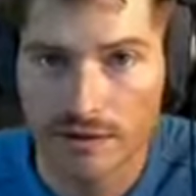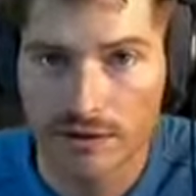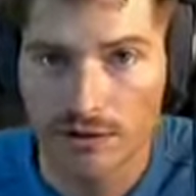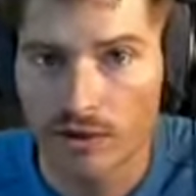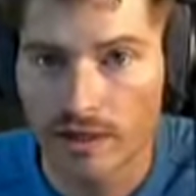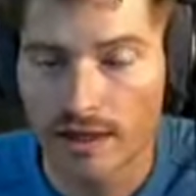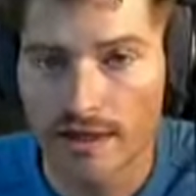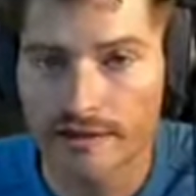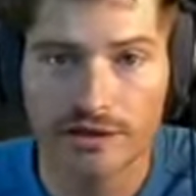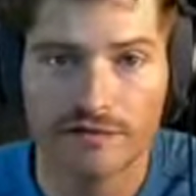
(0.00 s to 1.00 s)
want to
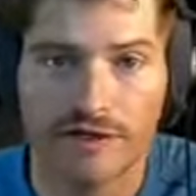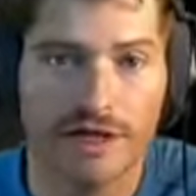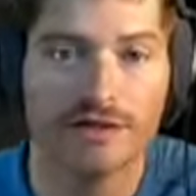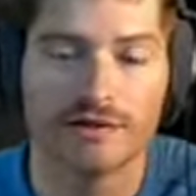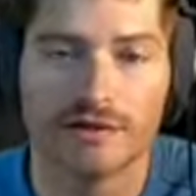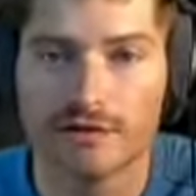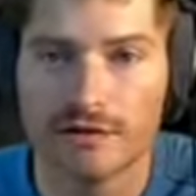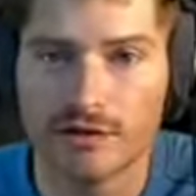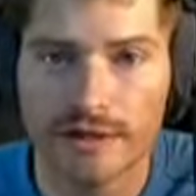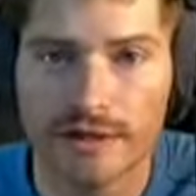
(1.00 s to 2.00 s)
collect certifications,
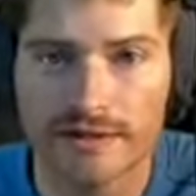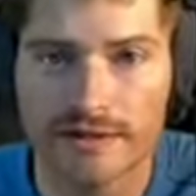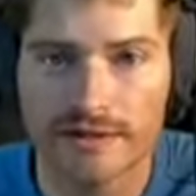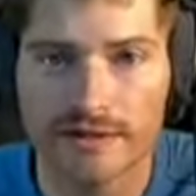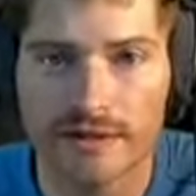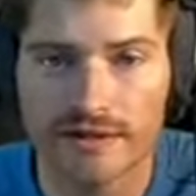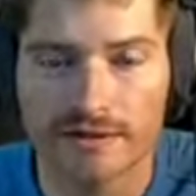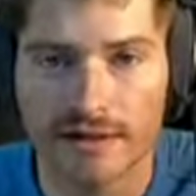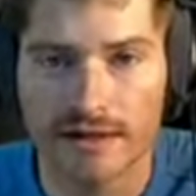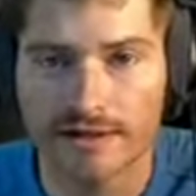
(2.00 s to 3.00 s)
even though UX design is
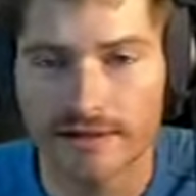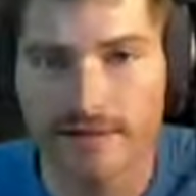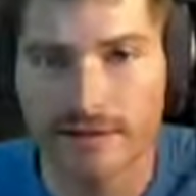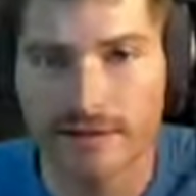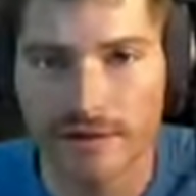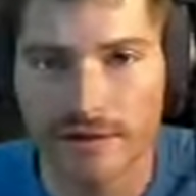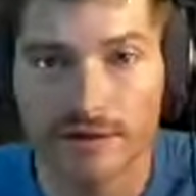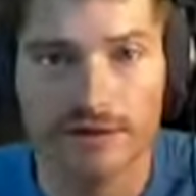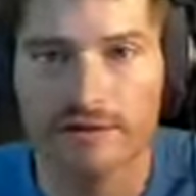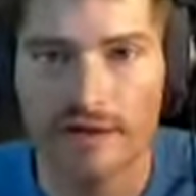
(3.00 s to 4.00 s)
not classically something that
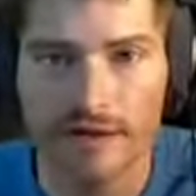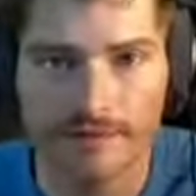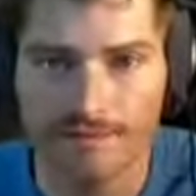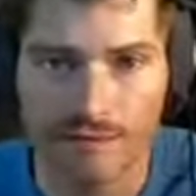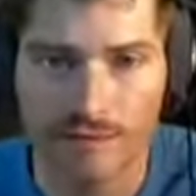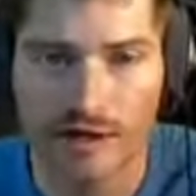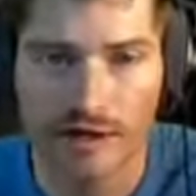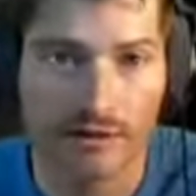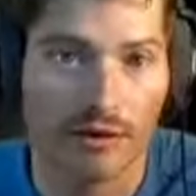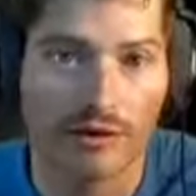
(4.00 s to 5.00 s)
you certify,
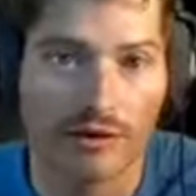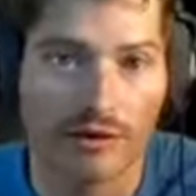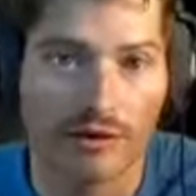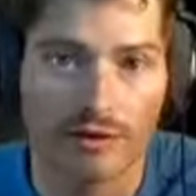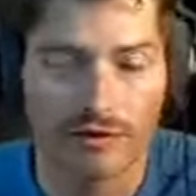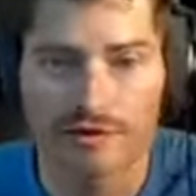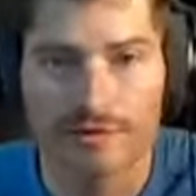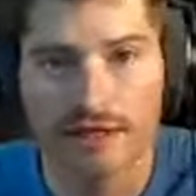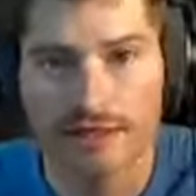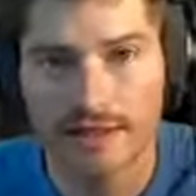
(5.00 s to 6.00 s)
not like lawyer or
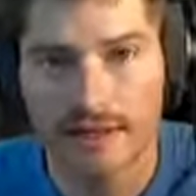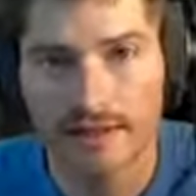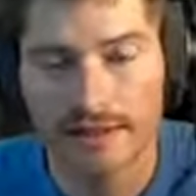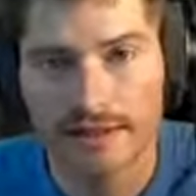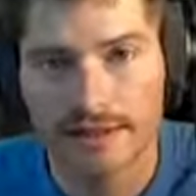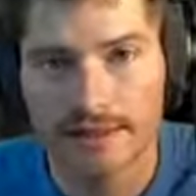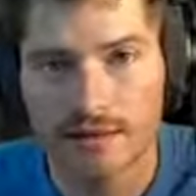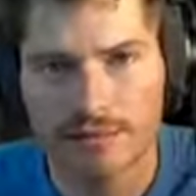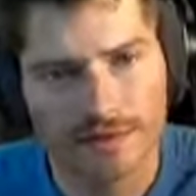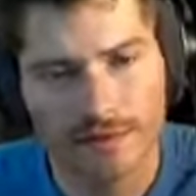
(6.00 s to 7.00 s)
something like that.
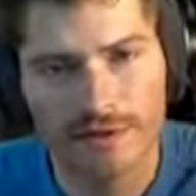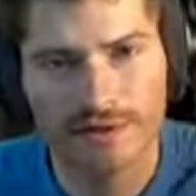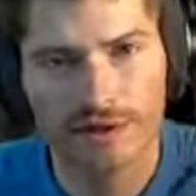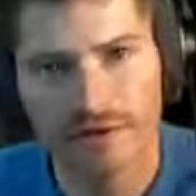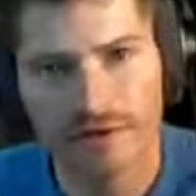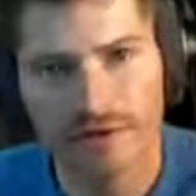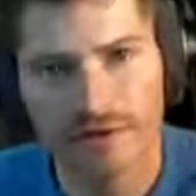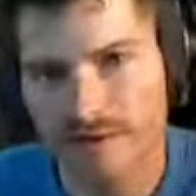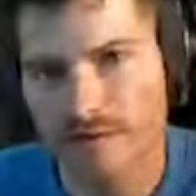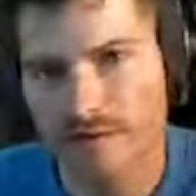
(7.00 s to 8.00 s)
But
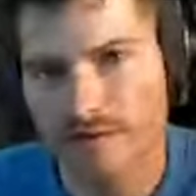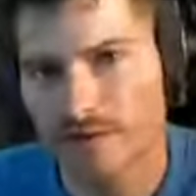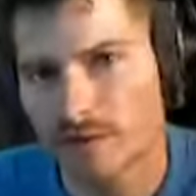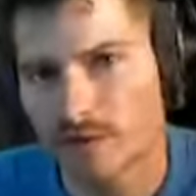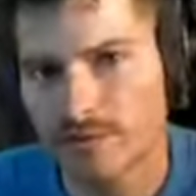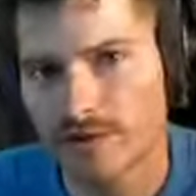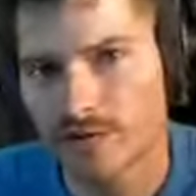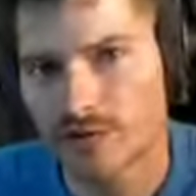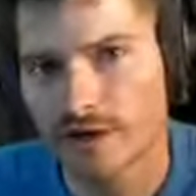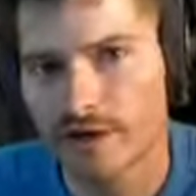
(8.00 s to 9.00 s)
certifications is something we
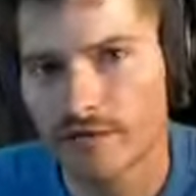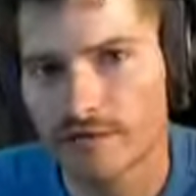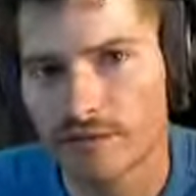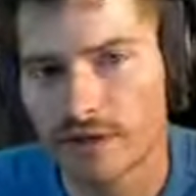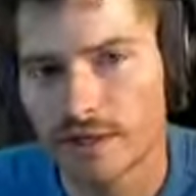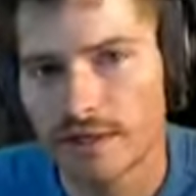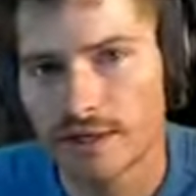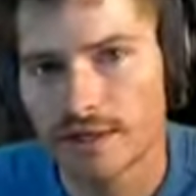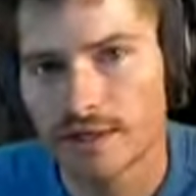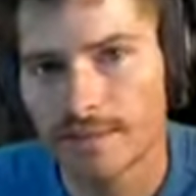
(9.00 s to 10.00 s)
sometimes try and go for.
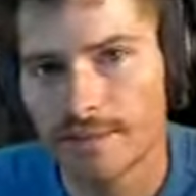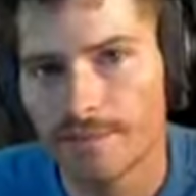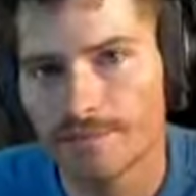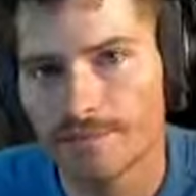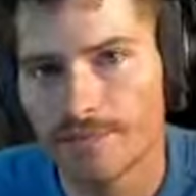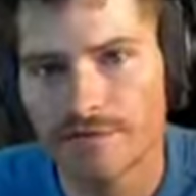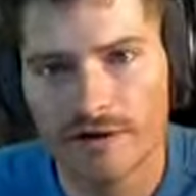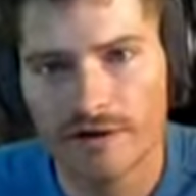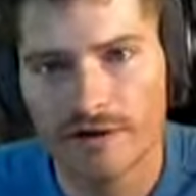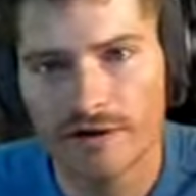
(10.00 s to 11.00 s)

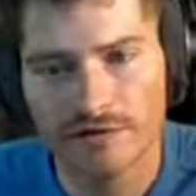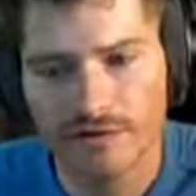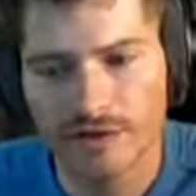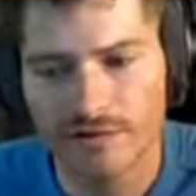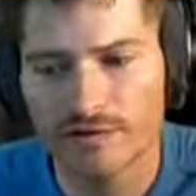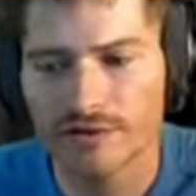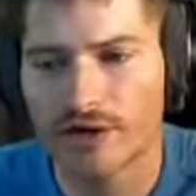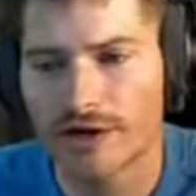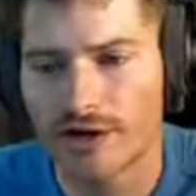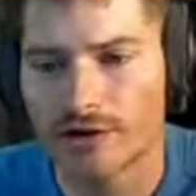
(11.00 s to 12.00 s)
But have you ever
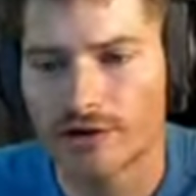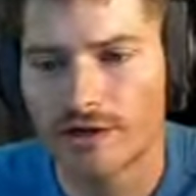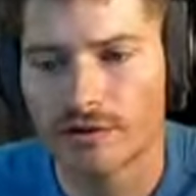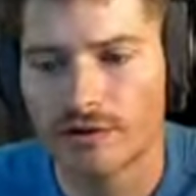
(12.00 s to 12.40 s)
started an online?